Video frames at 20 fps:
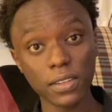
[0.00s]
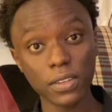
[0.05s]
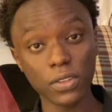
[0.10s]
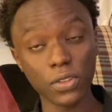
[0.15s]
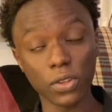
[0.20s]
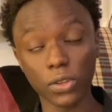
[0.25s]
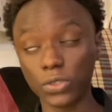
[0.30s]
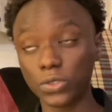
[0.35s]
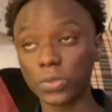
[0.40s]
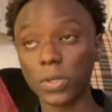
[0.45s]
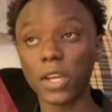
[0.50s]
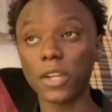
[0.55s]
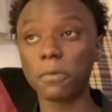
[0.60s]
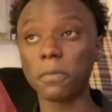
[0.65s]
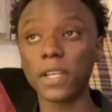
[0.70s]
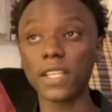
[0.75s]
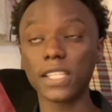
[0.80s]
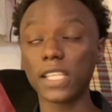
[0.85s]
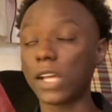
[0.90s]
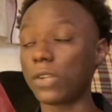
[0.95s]
Don't try to
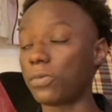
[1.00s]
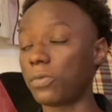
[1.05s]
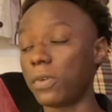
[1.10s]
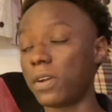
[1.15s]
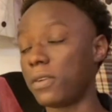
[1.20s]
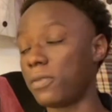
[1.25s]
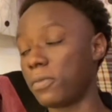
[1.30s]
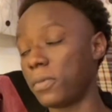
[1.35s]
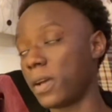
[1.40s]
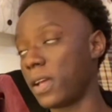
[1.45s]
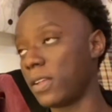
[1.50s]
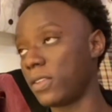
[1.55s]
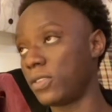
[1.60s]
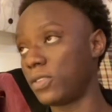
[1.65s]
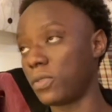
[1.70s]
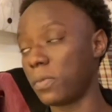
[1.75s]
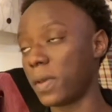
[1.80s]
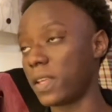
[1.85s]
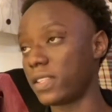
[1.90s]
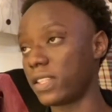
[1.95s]
mess up
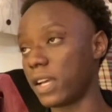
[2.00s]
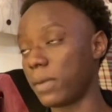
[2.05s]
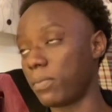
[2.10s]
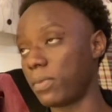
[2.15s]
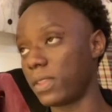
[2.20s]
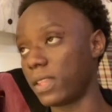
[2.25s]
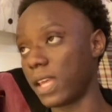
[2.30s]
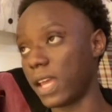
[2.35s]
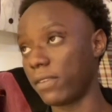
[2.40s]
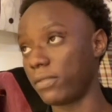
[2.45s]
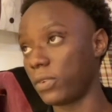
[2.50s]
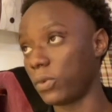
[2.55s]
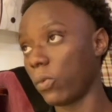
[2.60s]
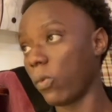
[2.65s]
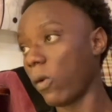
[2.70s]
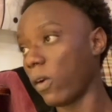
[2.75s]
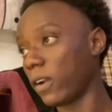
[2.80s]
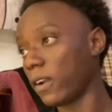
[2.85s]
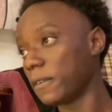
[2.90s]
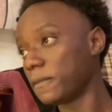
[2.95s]
with
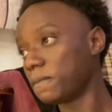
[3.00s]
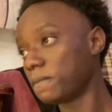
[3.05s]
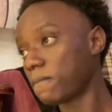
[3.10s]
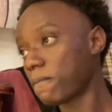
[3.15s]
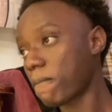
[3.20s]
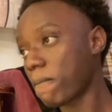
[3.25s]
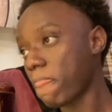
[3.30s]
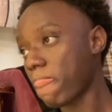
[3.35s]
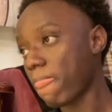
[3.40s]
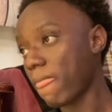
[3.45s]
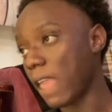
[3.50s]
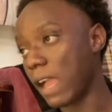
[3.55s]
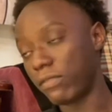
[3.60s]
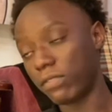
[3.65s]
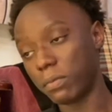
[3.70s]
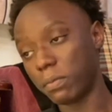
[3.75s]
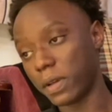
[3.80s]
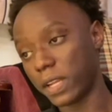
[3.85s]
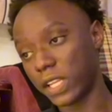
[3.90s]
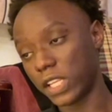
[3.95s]
everyone.
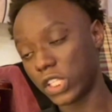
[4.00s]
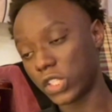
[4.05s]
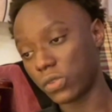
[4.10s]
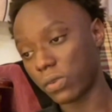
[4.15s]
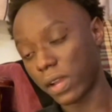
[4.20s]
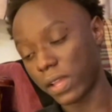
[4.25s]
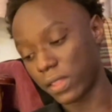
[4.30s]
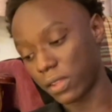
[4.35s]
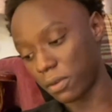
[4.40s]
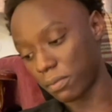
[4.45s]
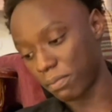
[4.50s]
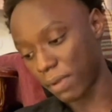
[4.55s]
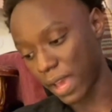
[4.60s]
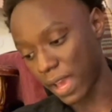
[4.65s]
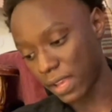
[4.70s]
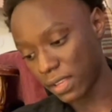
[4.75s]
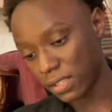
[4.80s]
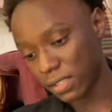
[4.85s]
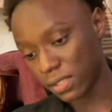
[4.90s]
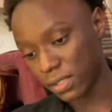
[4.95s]
Everybody's trying their
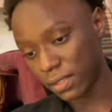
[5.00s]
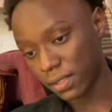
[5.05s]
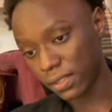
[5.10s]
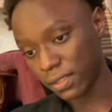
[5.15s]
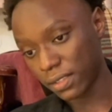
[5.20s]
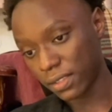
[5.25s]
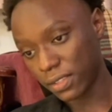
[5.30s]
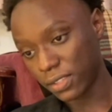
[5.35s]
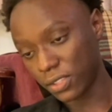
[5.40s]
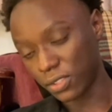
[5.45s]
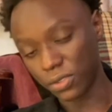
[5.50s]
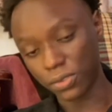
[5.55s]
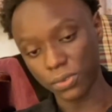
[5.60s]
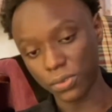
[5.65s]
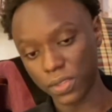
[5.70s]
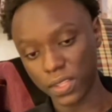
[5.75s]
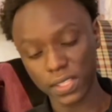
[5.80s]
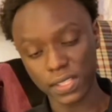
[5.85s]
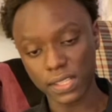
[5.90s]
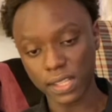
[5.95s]
best to do
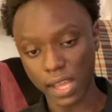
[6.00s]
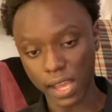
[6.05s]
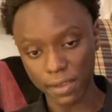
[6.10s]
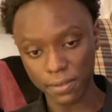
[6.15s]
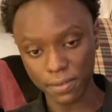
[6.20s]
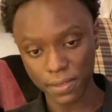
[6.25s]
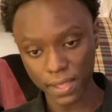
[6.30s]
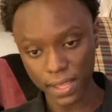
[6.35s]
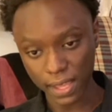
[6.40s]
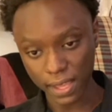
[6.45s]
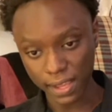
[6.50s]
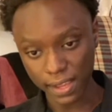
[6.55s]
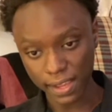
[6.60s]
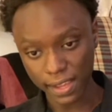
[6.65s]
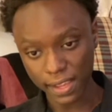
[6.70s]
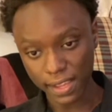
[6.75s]
this life thing.